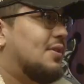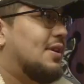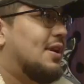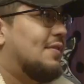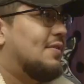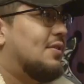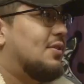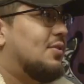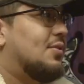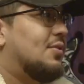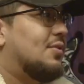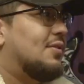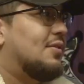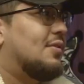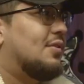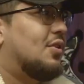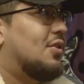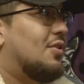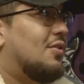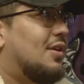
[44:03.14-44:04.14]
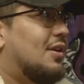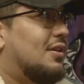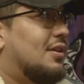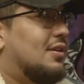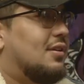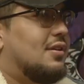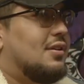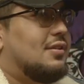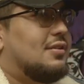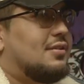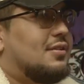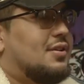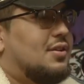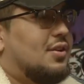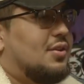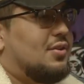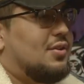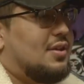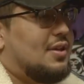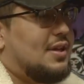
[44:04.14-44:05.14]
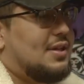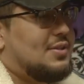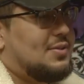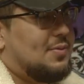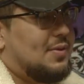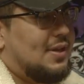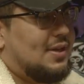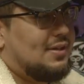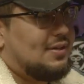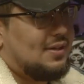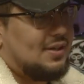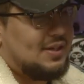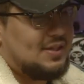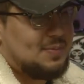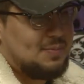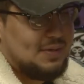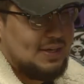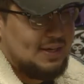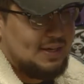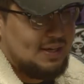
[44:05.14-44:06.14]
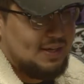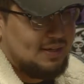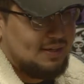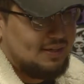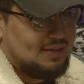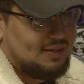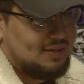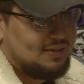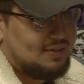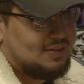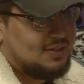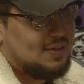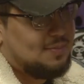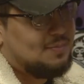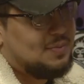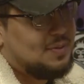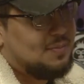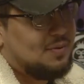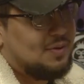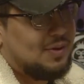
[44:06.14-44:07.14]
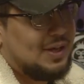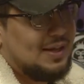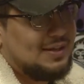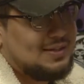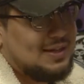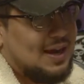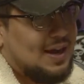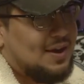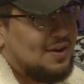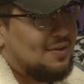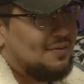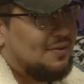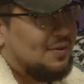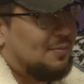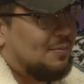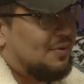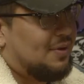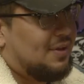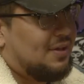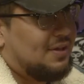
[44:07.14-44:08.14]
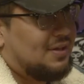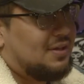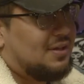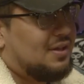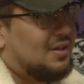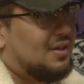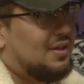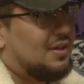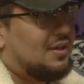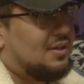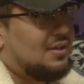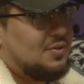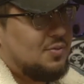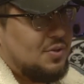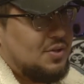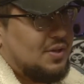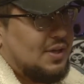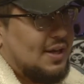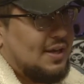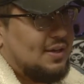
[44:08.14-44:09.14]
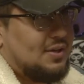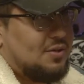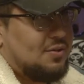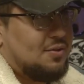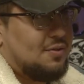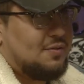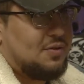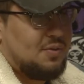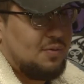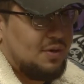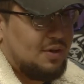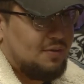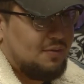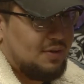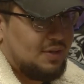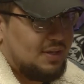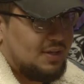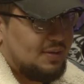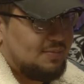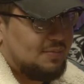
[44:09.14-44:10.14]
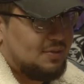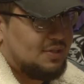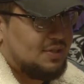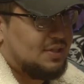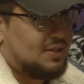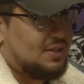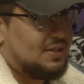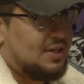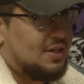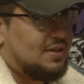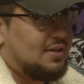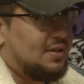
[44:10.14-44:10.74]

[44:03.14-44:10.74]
You have to go around do the nice way. Explain it. Some people get tired of it, but it's what you got to do if you want to really push the agenda.